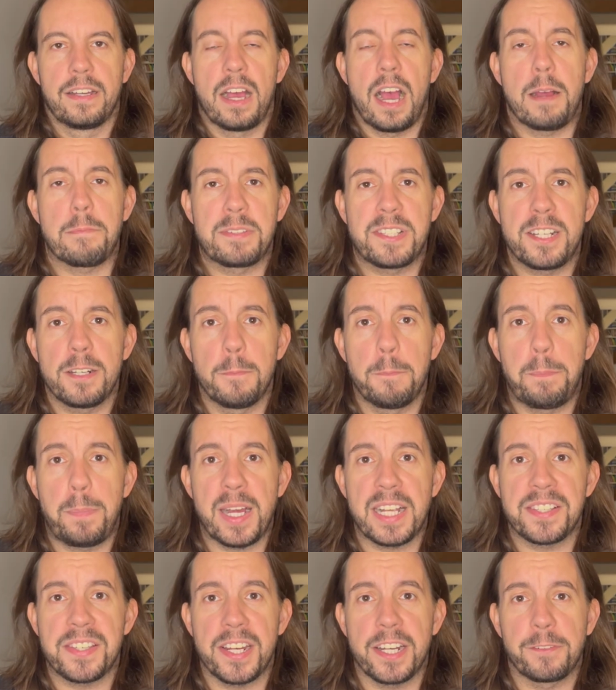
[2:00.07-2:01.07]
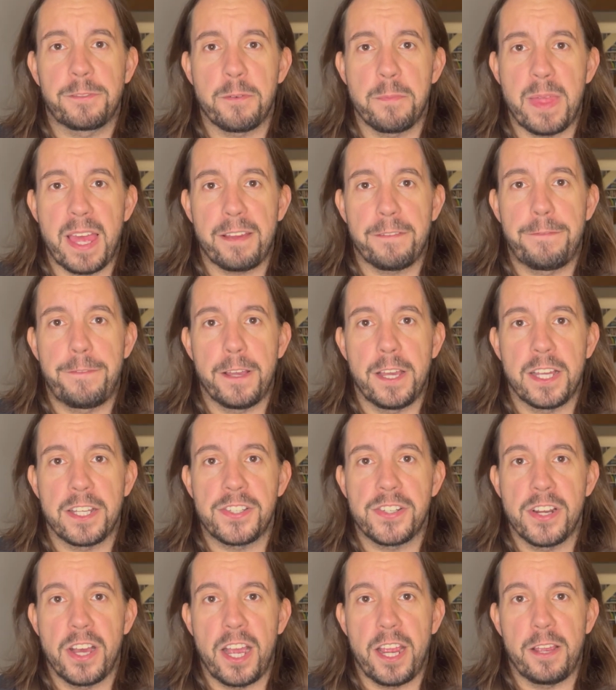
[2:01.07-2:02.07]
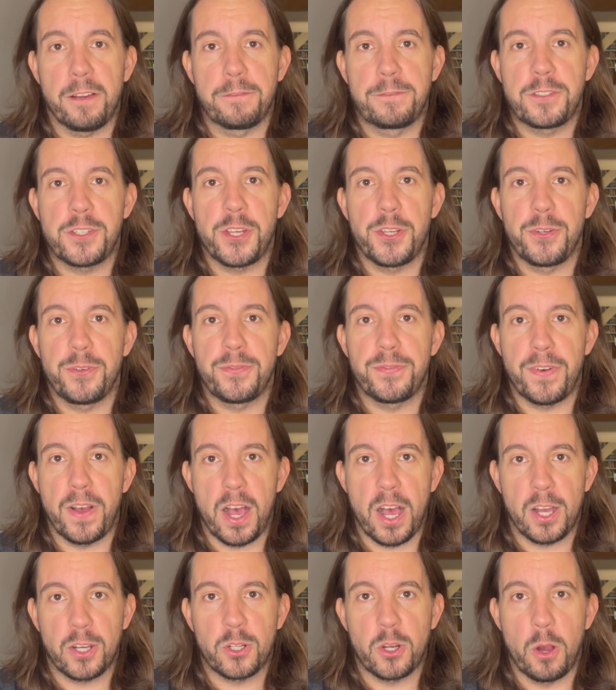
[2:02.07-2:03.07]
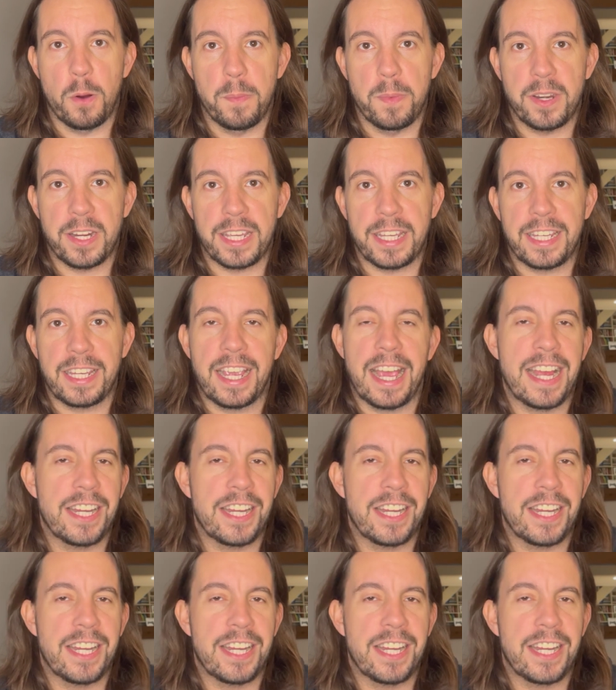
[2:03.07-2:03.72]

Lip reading: I'm still buzzing from that first night of Too Far Comedy.